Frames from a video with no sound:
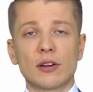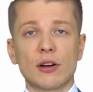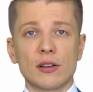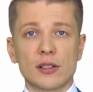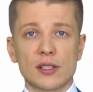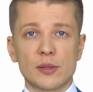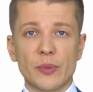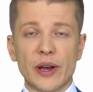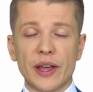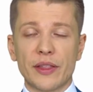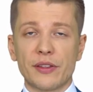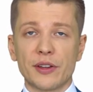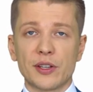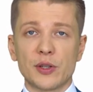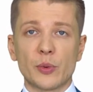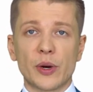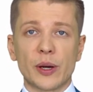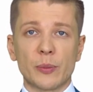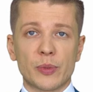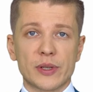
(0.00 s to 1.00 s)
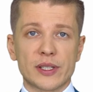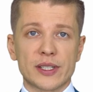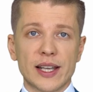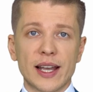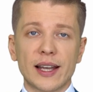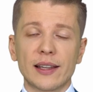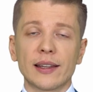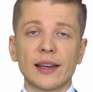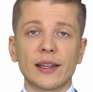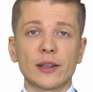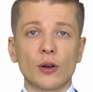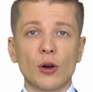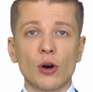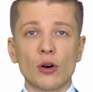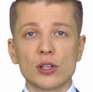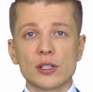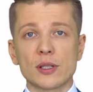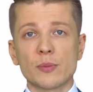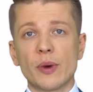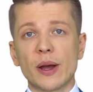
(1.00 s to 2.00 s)
costs by 31% and
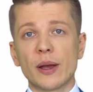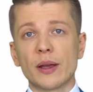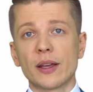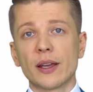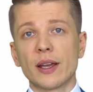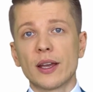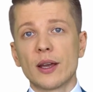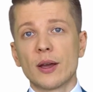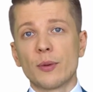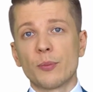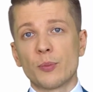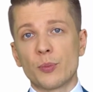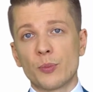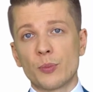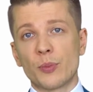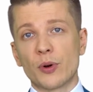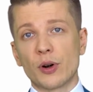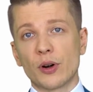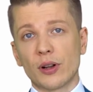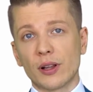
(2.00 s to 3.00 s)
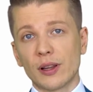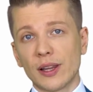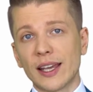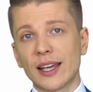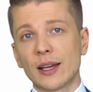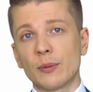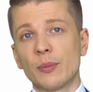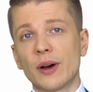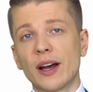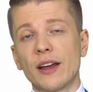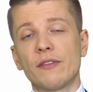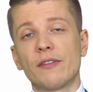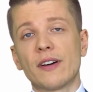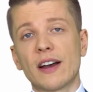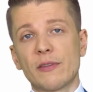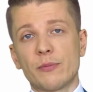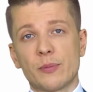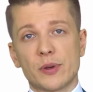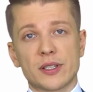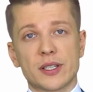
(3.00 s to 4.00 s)
cost per click by
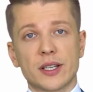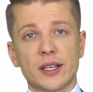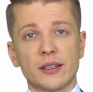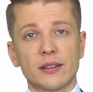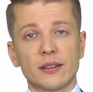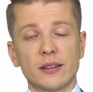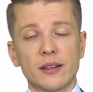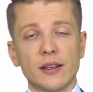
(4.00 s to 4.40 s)
5%.